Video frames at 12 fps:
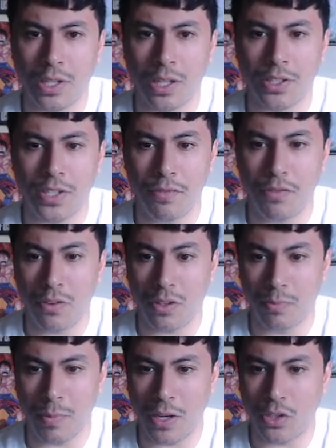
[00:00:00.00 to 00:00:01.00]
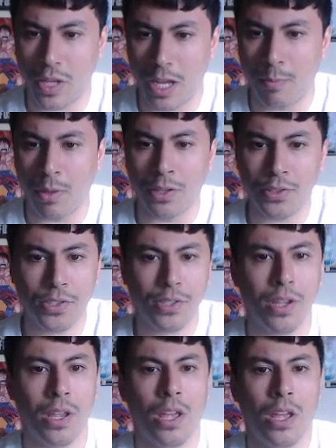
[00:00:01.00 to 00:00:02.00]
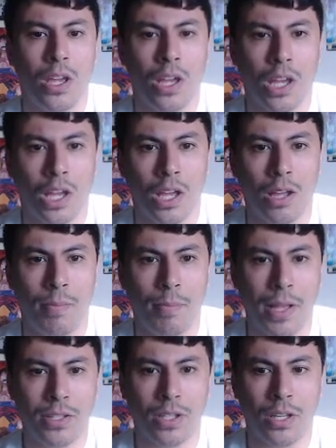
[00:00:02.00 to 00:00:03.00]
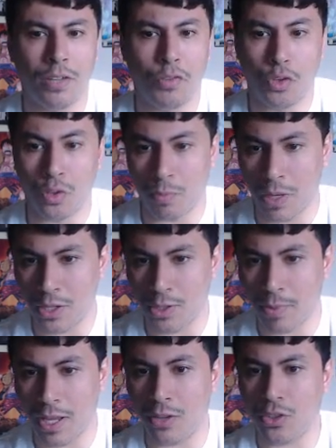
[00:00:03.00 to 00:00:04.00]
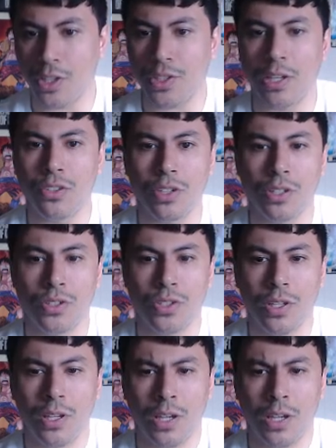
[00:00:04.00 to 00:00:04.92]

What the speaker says: See if you can manage your counter blasts better, if you should play some countercharge engines,